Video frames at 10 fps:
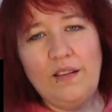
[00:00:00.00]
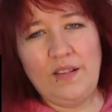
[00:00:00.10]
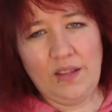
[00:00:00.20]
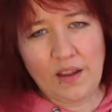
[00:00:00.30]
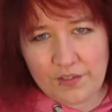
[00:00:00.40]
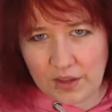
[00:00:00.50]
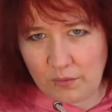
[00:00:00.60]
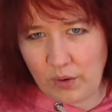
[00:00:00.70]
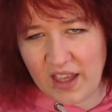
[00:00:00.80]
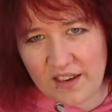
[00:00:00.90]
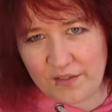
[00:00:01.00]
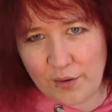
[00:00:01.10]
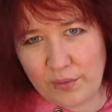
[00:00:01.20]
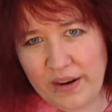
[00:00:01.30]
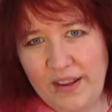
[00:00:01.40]
the stuff that we have
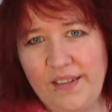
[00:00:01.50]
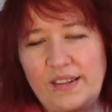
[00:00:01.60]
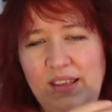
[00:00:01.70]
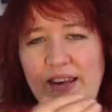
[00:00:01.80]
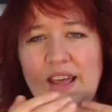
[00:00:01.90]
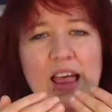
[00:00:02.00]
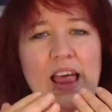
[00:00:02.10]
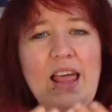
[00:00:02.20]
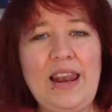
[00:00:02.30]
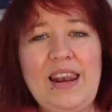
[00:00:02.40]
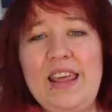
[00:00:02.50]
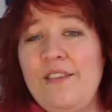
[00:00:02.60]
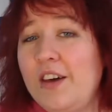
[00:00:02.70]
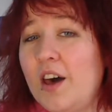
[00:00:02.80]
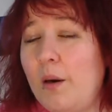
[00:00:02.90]
already seen,
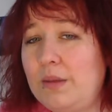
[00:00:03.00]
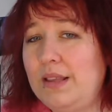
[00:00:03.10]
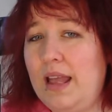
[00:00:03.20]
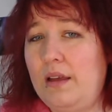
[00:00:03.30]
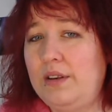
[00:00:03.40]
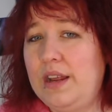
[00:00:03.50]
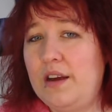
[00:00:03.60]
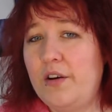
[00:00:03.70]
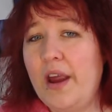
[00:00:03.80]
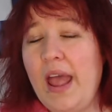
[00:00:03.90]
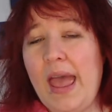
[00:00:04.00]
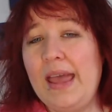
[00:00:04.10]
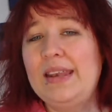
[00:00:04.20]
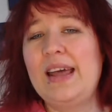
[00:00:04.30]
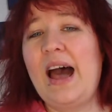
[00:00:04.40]
leave a comment down there
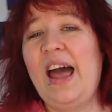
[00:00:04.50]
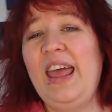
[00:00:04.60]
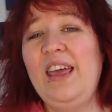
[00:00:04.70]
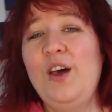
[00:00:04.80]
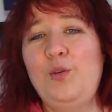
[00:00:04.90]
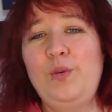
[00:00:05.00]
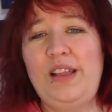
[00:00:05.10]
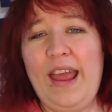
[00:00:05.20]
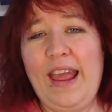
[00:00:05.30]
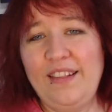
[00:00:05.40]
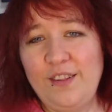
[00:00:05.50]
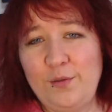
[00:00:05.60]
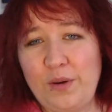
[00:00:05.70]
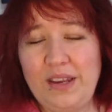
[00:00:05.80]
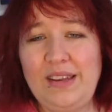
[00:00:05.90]
and I will
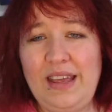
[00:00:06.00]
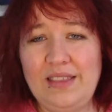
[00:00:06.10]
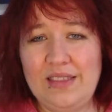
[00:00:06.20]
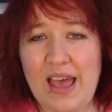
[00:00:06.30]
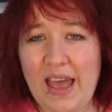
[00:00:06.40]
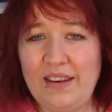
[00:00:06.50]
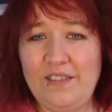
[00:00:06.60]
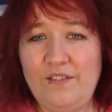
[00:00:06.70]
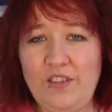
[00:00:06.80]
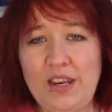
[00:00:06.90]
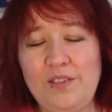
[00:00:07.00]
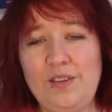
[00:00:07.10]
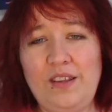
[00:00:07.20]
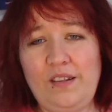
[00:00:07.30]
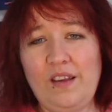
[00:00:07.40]
answer it in that
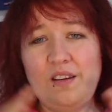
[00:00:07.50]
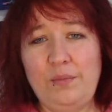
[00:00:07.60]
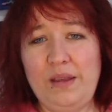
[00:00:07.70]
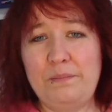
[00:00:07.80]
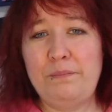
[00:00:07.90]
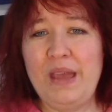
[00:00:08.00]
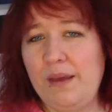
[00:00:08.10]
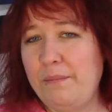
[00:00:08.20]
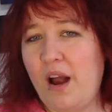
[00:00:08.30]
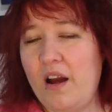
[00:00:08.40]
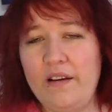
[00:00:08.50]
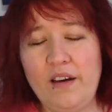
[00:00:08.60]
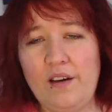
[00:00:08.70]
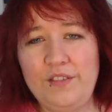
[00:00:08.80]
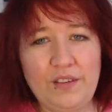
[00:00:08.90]
video. This is gonna be a big
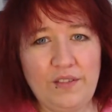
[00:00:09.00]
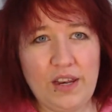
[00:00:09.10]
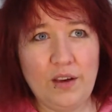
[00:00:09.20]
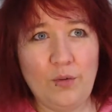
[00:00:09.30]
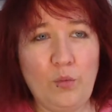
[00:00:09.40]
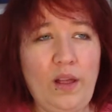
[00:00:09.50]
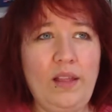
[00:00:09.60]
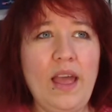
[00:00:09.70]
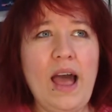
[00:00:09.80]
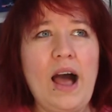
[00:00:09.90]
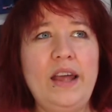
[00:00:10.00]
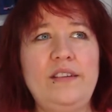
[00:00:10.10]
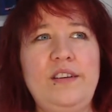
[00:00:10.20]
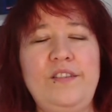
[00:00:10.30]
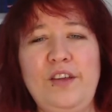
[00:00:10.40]
part of the video. Well, I
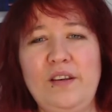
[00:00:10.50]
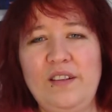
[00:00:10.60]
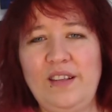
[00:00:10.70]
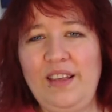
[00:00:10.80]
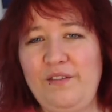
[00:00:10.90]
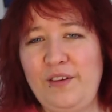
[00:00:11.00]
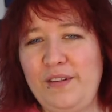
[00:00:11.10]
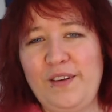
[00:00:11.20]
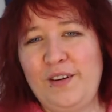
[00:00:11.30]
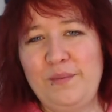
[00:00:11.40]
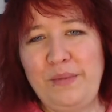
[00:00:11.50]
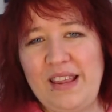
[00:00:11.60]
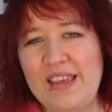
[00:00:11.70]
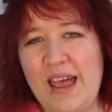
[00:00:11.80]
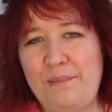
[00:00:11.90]
don't know if, gonna, if it's gonna
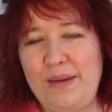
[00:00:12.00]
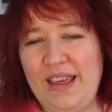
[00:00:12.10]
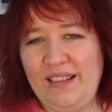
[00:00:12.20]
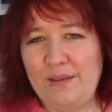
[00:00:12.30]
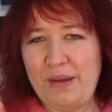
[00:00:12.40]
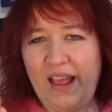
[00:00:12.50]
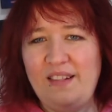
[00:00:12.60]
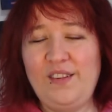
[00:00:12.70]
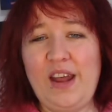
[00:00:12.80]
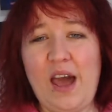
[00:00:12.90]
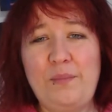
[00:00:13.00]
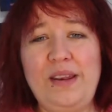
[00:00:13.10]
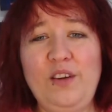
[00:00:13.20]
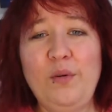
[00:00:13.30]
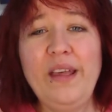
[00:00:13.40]
be that big, depends on how
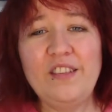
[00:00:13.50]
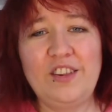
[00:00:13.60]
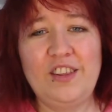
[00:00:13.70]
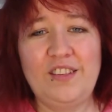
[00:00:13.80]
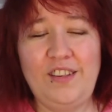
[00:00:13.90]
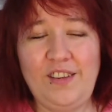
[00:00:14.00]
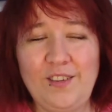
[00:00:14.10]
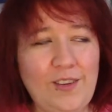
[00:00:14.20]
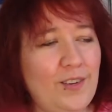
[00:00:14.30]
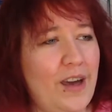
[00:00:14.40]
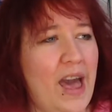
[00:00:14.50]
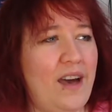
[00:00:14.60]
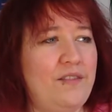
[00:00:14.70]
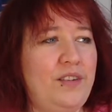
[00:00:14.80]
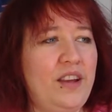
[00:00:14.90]
many questions you do
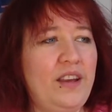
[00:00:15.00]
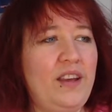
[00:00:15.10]
have.